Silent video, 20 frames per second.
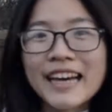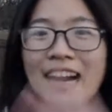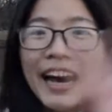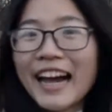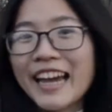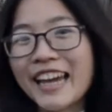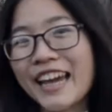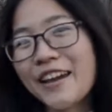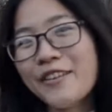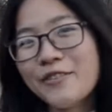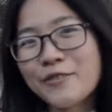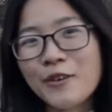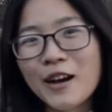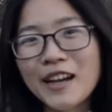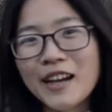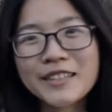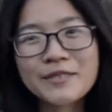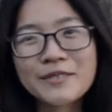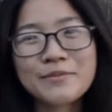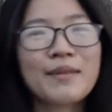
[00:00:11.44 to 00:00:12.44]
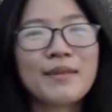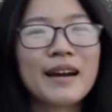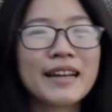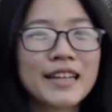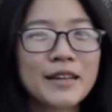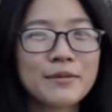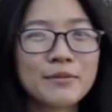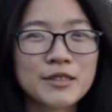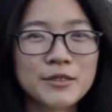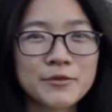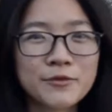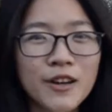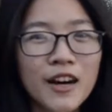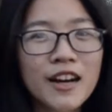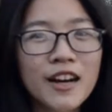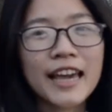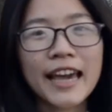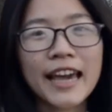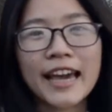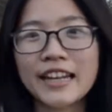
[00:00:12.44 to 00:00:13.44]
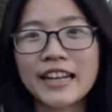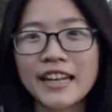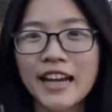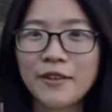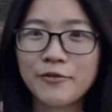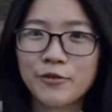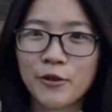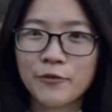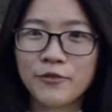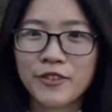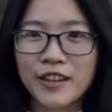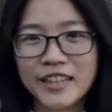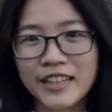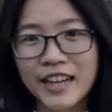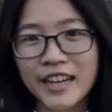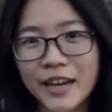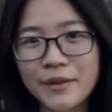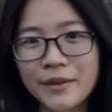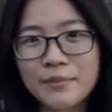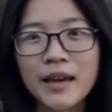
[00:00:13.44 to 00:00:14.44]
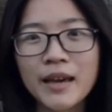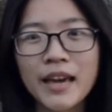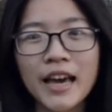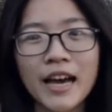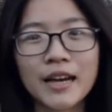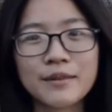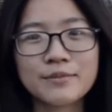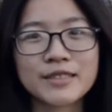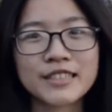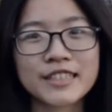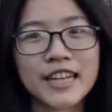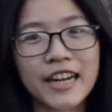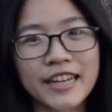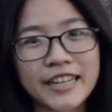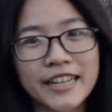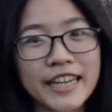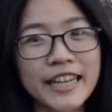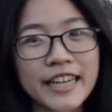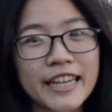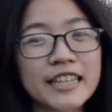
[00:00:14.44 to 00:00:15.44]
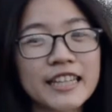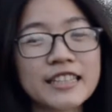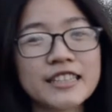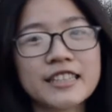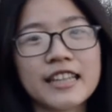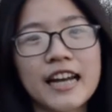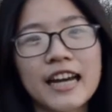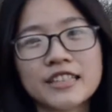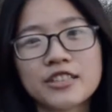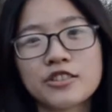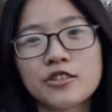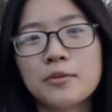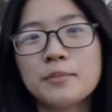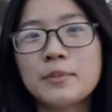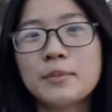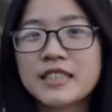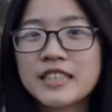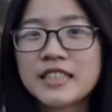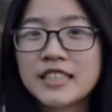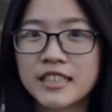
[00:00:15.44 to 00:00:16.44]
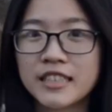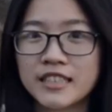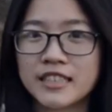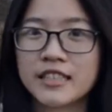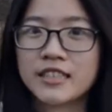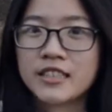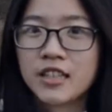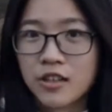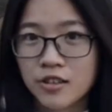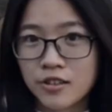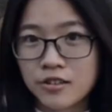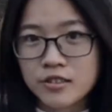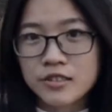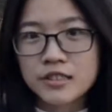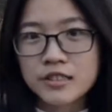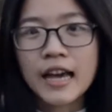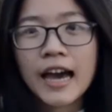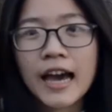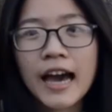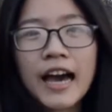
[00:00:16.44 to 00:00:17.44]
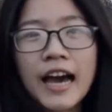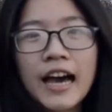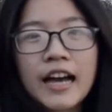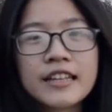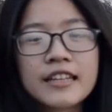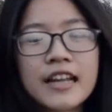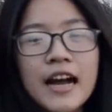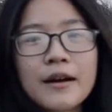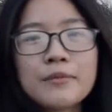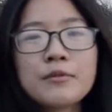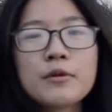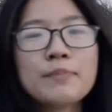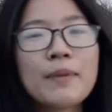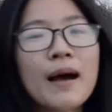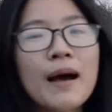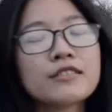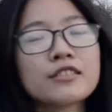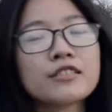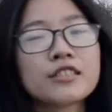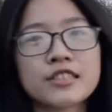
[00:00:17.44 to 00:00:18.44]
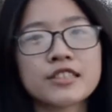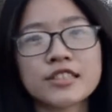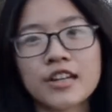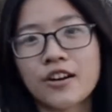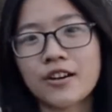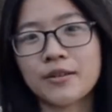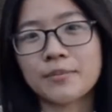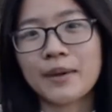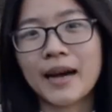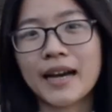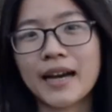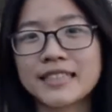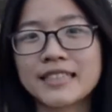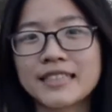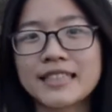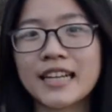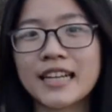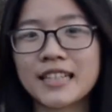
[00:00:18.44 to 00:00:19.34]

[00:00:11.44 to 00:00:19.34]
Hi everyone, my name is Phuong, and I'm from Vietnam. I'm studying international business as course and I'm about to start my second